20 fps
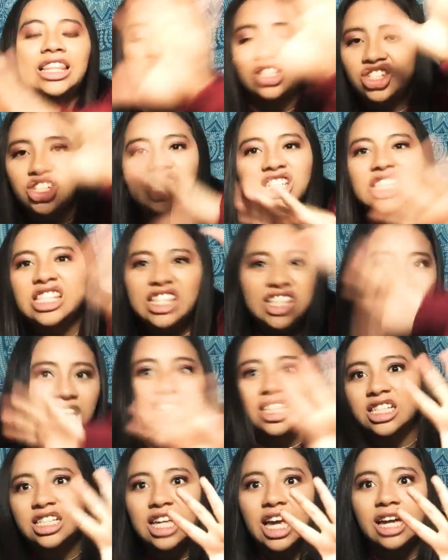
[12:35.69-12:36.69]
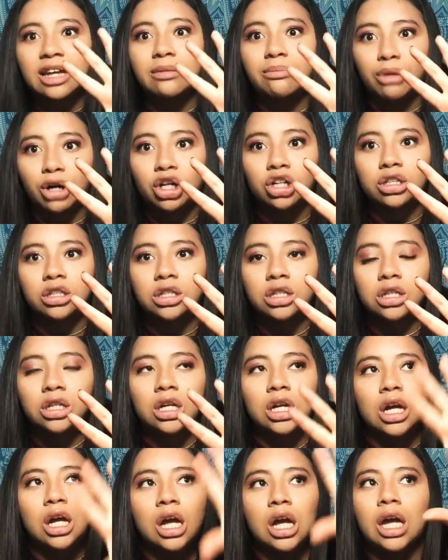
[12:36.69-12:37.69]
Just that side burnt.
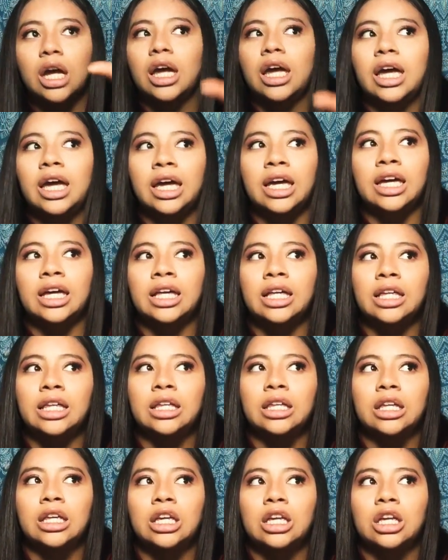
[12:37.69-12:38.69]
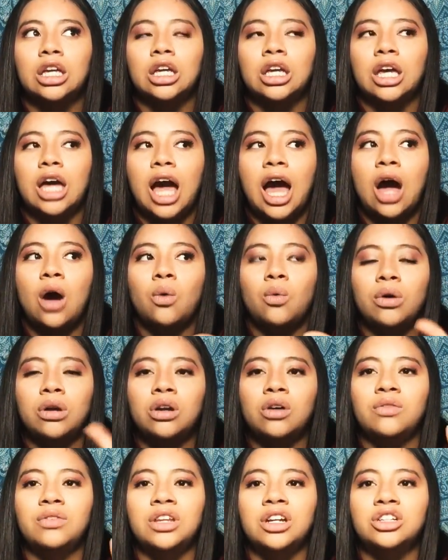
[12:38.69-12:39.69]
And I
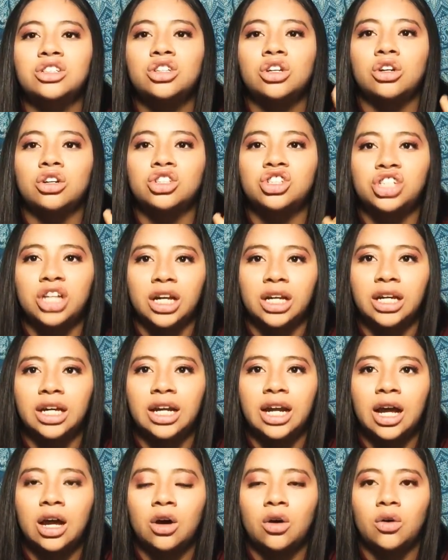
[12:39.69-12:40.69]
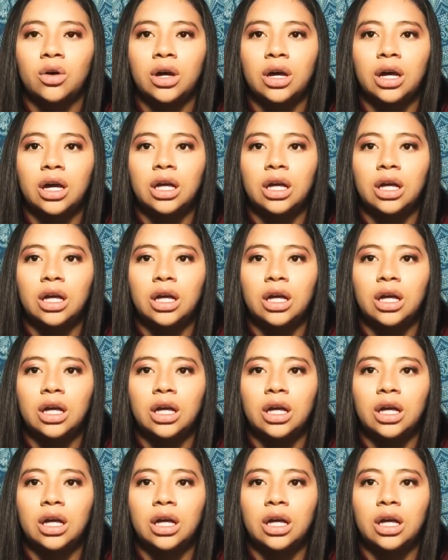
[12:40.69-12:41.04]
went over there to go check it out,